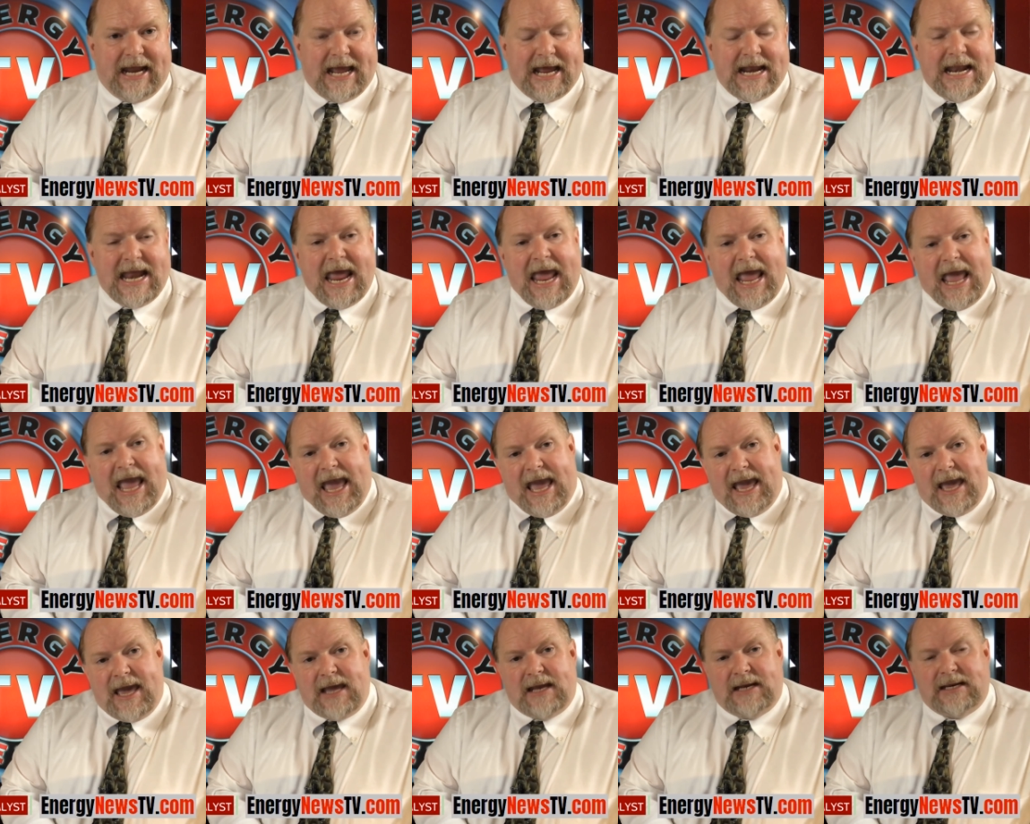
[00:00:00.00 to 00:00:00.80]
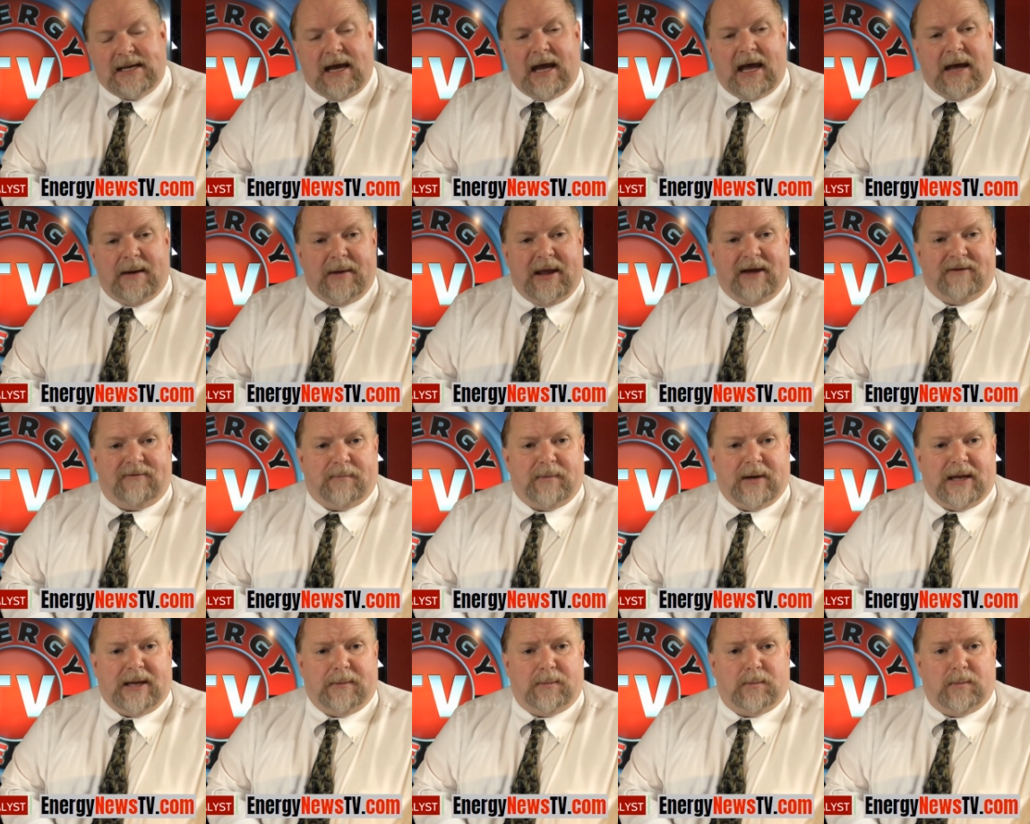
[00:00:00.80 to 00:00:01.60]
in. And
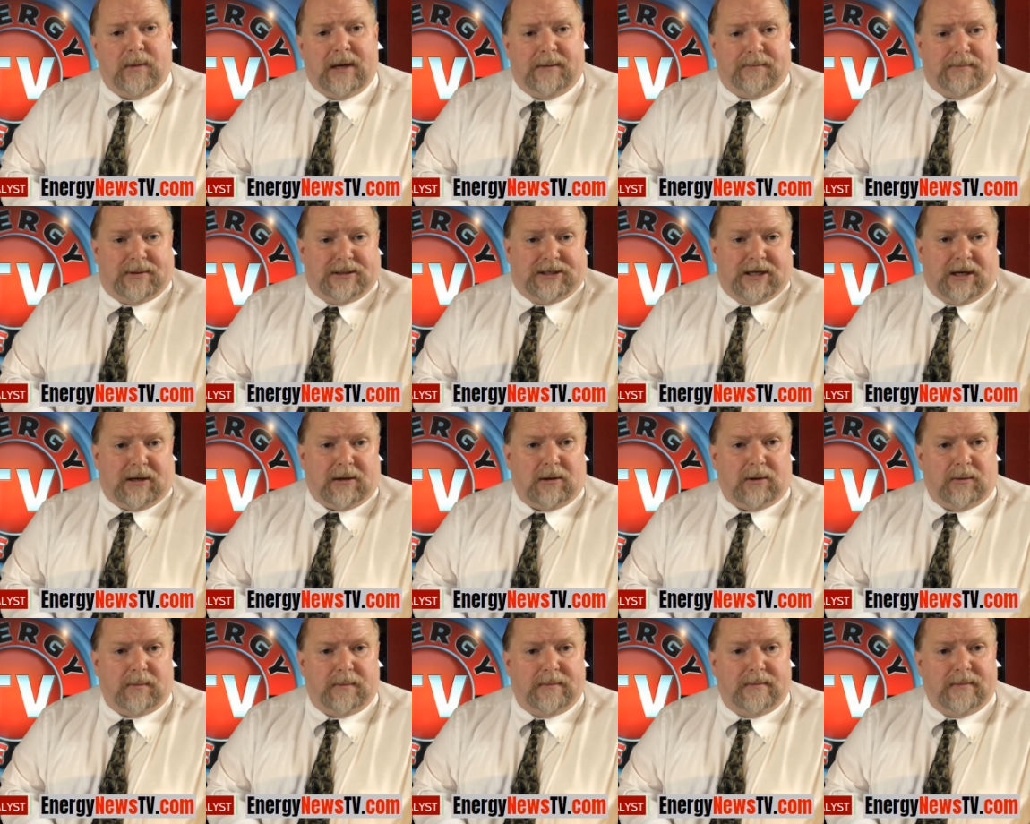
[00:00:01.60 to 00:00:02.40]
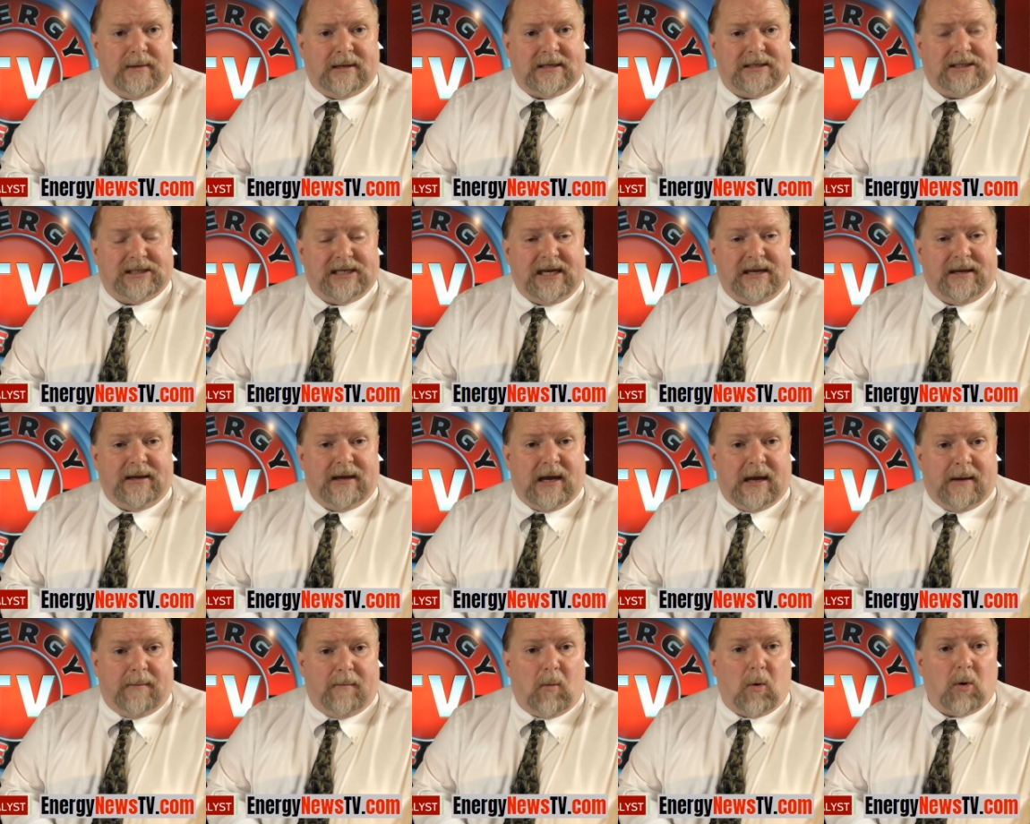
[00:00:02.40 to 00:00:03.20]
if we in particular see
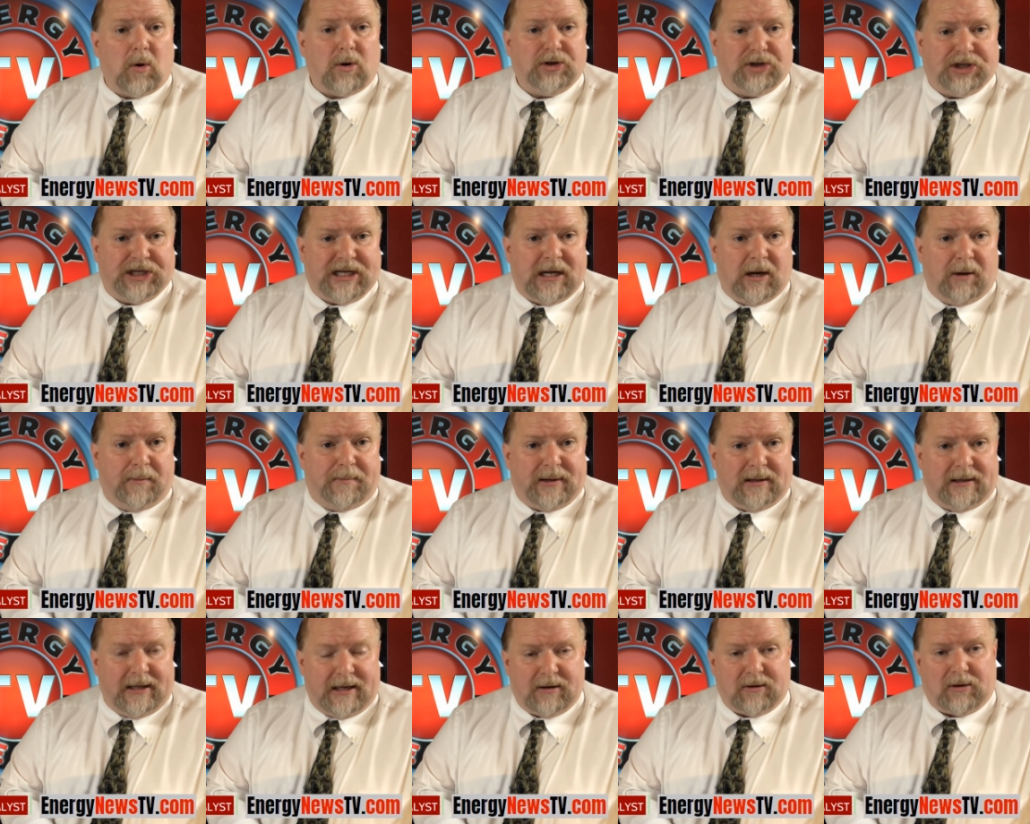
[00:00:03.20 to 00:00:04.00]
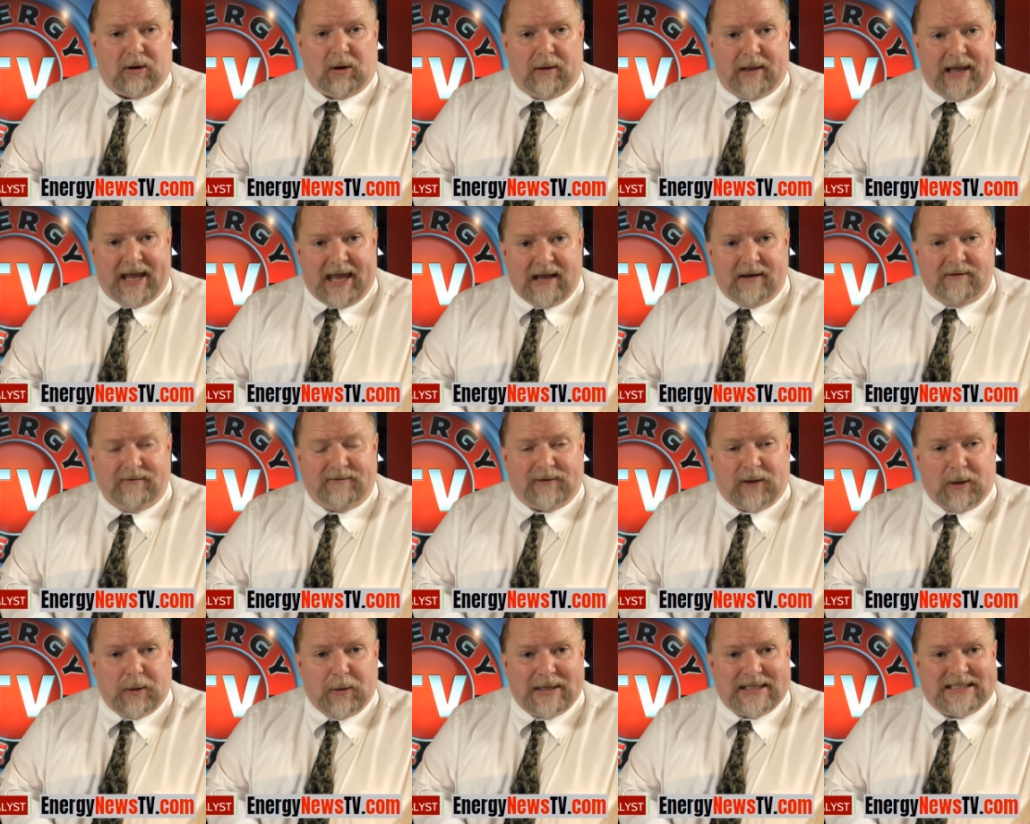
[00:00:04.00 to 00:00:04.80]
more geopolitical
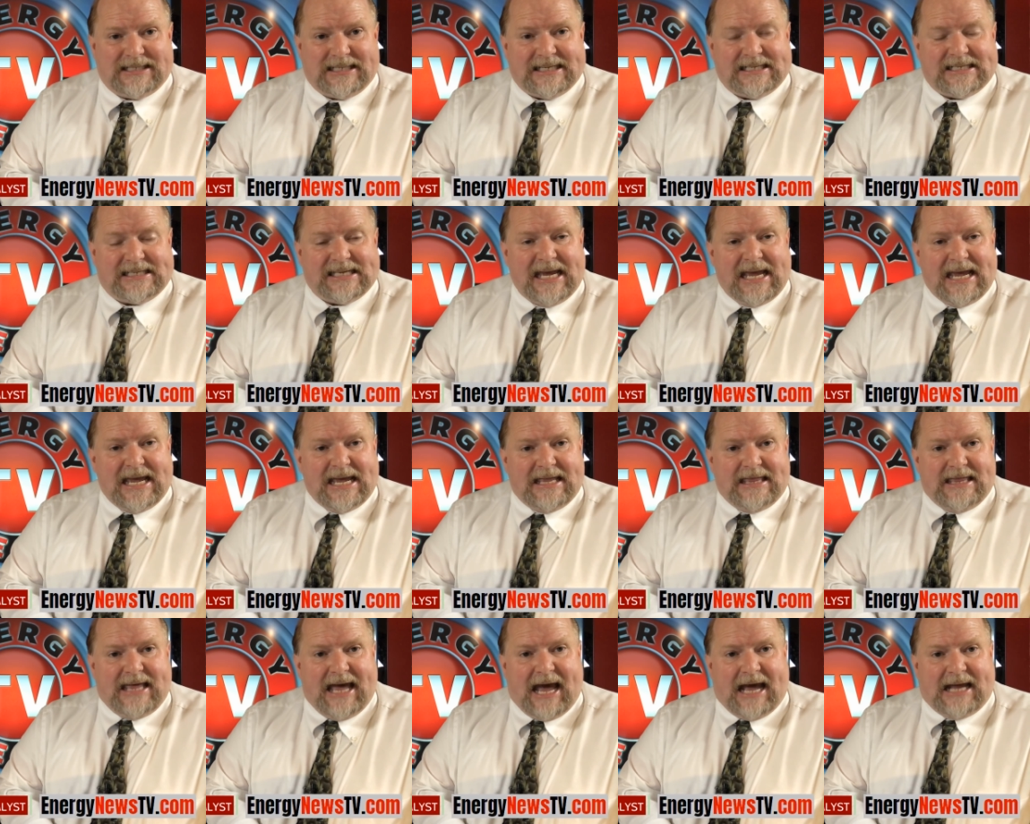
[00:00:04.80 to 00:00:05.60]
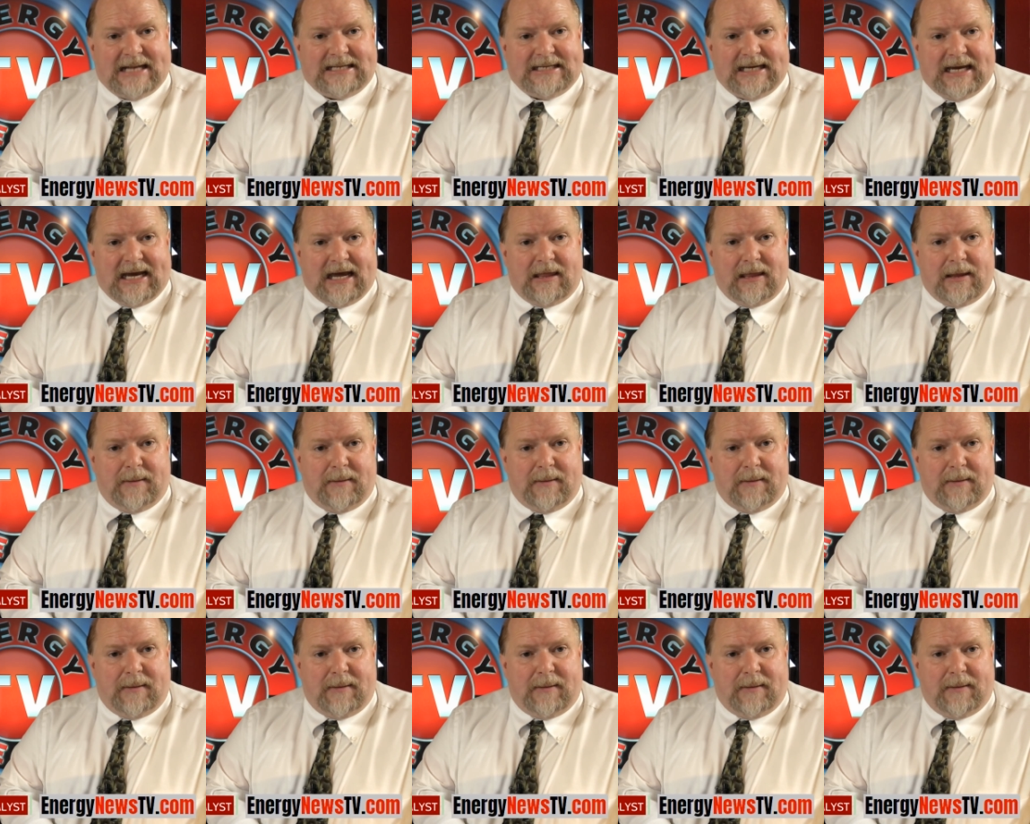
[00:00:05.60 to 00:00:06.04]
influences that